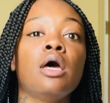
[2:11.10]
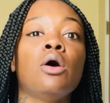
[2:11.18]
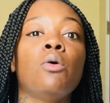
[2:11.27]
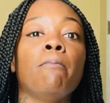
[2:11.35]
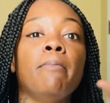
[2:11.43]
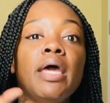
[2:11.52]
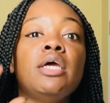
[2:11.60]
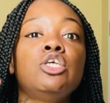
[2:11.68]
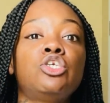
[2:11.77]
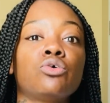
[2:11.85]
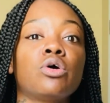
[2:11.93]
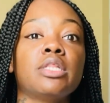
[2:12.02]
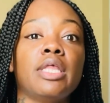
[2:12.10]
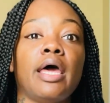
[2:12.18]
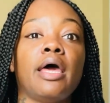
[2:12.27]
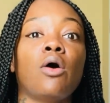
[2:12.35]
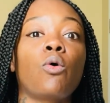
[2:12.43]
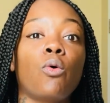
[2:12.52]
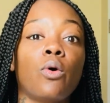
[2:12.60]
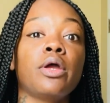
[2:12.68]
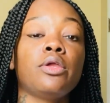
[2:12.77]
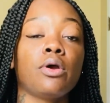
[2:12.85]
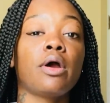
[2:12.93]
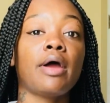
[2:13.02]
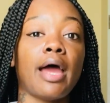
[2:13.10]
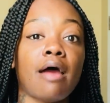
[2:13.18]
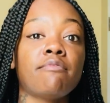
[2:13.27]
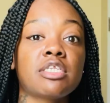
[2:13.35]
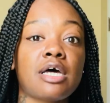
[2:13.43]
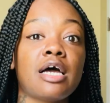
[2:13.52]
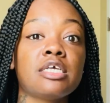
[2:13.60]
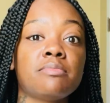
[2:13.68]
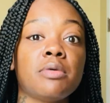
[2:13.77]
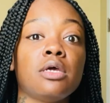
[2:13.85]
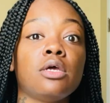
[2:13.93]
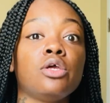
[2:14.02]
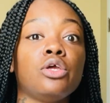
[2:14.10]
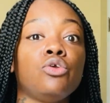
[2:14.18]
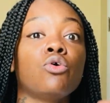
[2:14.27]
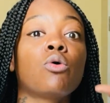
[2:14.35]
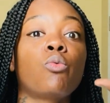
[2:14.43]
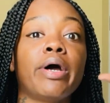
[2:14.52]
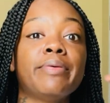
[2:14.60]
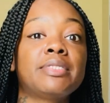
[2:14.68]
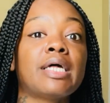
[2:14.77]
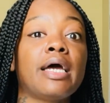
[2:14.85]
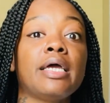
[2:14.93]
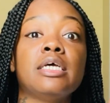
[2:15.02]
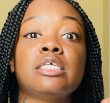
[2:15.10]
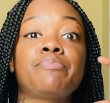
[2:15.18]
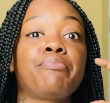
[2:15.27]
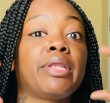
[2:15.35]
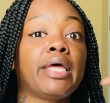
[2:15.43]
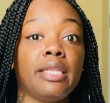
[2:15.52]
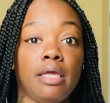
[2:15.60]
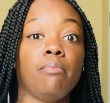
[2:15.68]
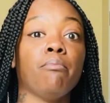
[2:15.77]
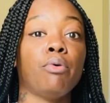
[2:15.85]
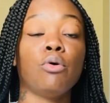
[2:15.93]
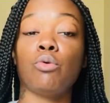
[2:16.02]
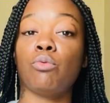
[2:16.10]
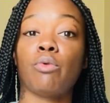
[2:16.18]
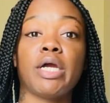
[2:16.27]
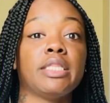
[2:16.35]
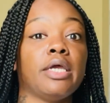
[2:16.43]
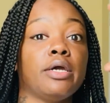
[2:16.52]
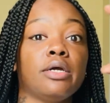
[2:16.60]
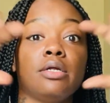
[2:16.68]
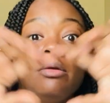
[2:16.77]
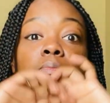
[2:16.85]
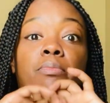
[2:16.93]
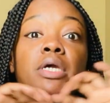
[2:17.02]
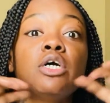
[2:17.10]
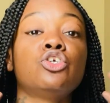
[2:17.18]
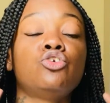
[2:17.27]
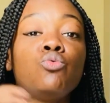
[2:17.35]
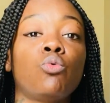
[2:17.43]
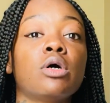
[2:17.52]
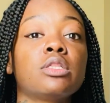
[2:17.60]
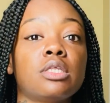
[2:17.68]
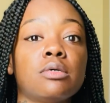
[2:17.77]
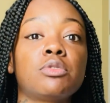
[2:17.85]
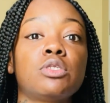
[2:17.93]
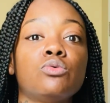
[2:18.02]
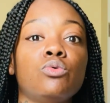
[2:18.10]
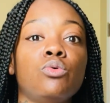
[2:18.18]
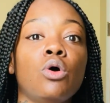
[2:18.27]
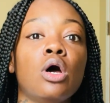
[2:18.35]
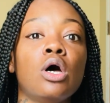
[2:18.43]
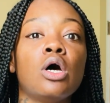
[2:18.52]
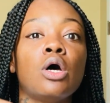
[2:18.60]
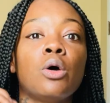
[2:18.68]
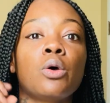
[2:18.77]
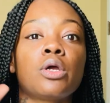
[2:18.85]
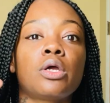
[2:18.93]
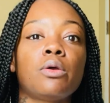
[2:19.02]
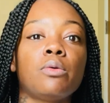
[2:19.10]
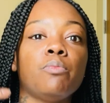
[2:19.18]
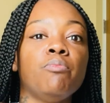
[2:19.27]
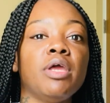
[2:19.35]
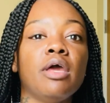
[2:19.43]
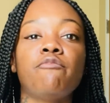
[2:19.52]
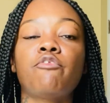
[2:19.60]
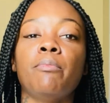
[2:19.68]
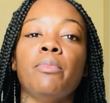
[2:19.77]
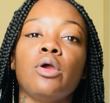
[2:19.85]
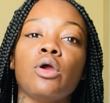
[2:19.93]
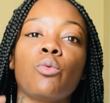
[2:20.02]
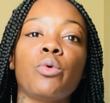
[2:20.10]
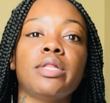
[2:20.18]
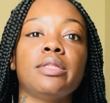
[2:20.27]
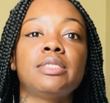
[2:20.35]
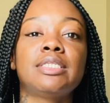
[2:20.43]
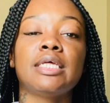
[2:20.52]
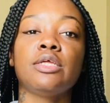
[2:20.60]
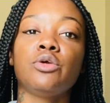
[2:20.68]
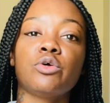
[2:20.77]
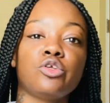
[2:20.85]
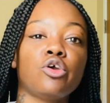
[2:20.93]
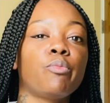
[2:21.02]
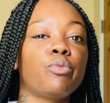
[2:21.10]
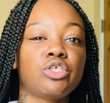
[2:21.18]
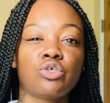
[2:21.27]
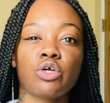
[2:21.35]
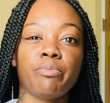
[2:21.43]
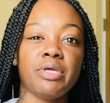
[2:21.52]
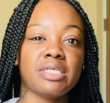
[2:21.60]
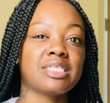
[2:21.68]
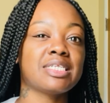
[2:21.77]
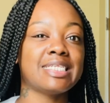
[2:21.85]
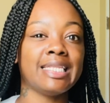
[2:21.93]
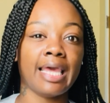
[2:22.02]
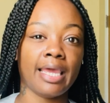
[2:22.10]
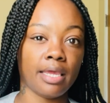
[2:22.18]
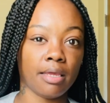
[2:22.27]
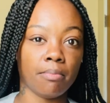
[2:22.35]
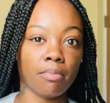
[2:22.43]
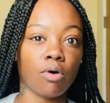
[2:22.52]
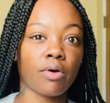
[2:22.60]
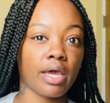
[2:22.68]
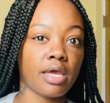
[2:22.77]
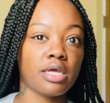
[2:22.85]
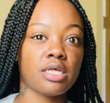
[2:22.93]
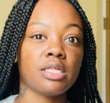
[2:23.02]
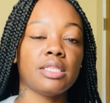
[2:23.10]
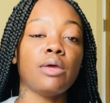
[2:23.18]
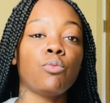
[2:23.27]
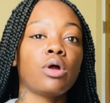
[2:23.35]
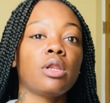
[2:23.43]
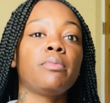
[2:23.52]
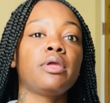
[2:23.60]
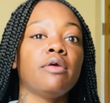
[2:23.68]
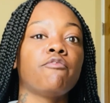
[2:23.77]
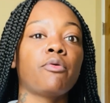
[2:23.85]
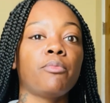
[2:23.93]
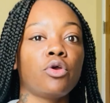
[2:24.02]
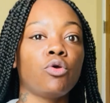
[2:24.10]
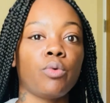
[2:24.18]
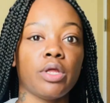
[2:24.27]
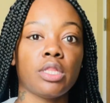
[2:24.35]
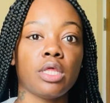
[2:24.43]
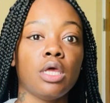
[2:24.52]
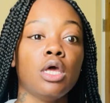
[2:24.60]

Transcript: make sure that on your advertisement, your website is planted. Boom, right there. Because you want them to get familiar with your business name. Okay. They want to get familiar with it.